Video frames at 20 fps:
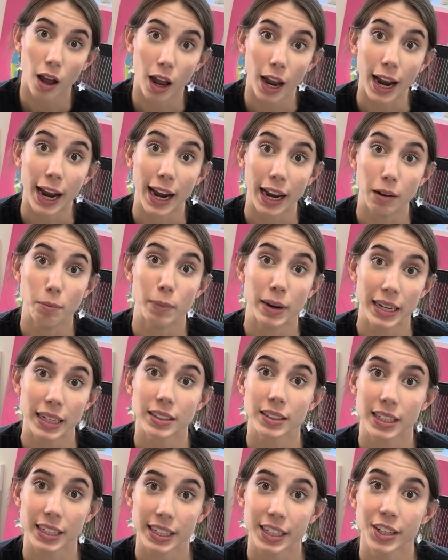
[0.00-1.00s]
and make
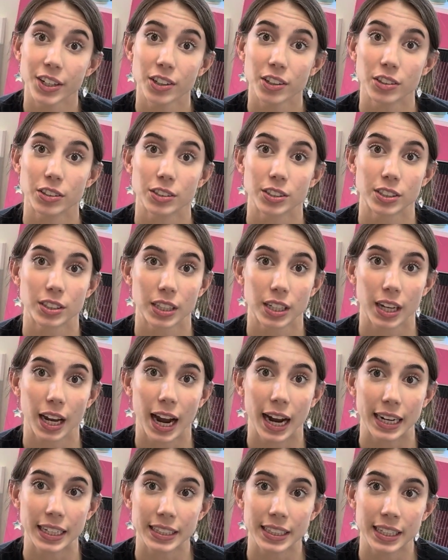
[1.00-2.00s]
the ears.
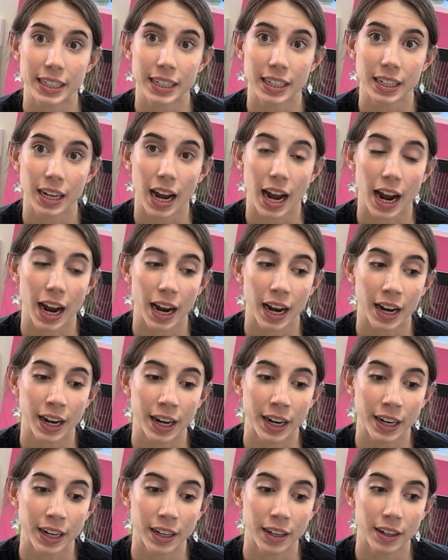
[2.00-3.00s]
I think
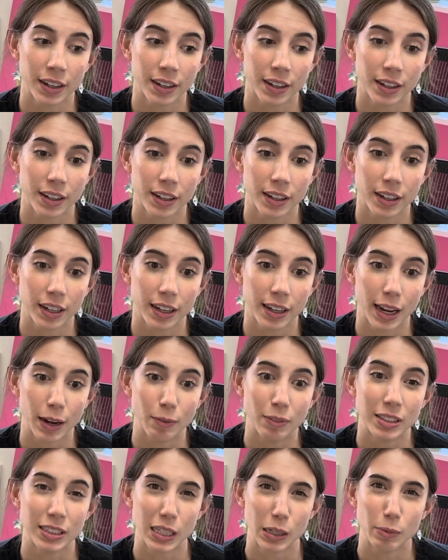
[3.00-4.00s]
I am
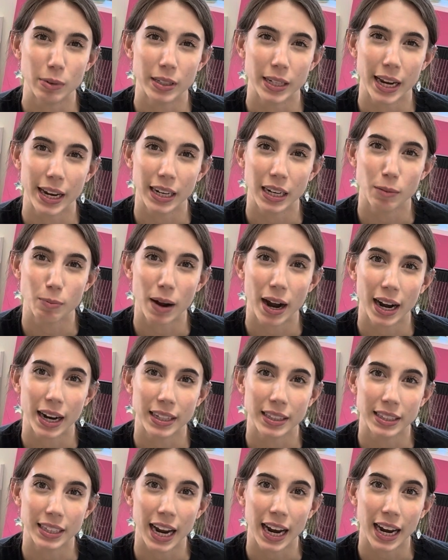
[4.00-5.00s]
intimidated by
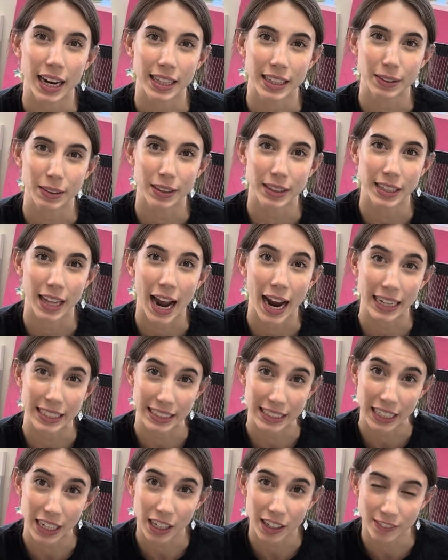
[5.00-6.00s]
the
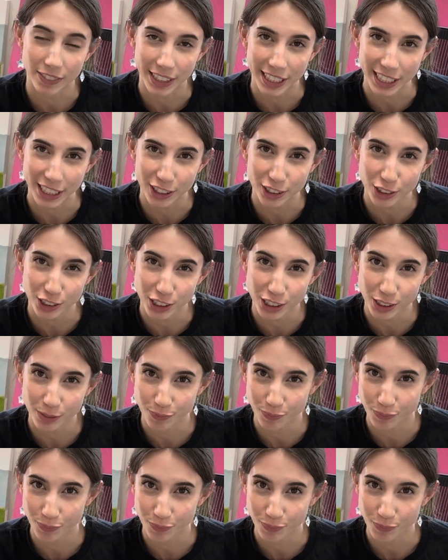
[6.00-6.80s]
idea of the ears,